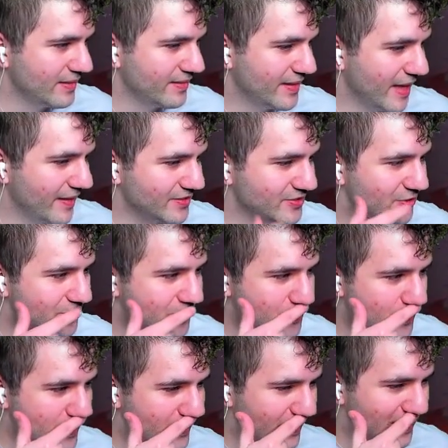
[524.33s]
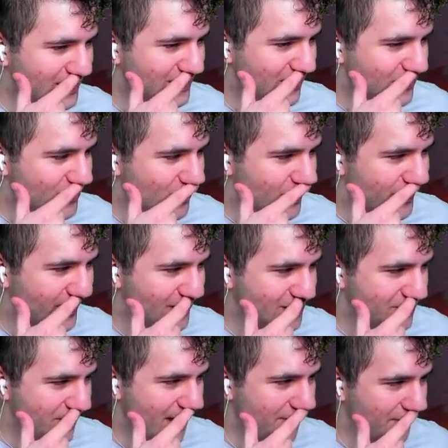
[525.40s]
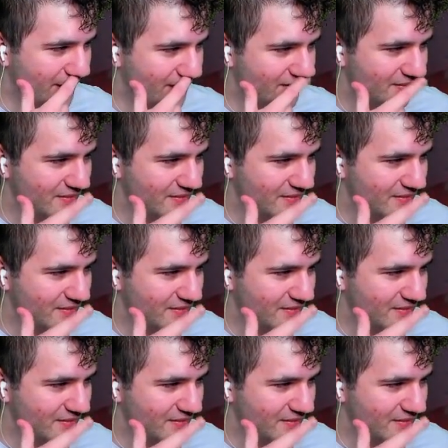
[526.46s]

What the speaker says: Yeah, let's start doing this maybe.